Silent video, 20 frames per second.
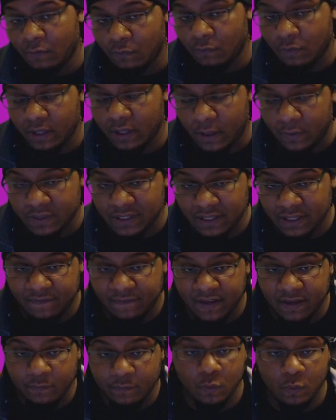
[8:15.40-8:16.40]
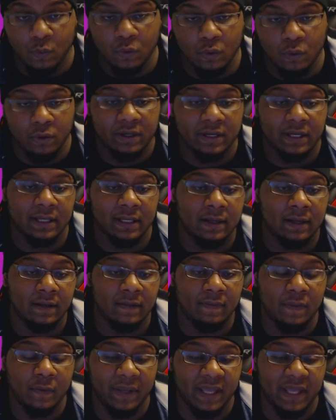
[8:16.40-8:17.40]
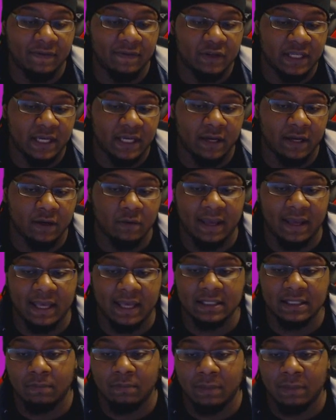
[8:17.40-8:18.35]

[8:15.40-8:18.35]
that was an event reward. Then we have the Tiger Mask,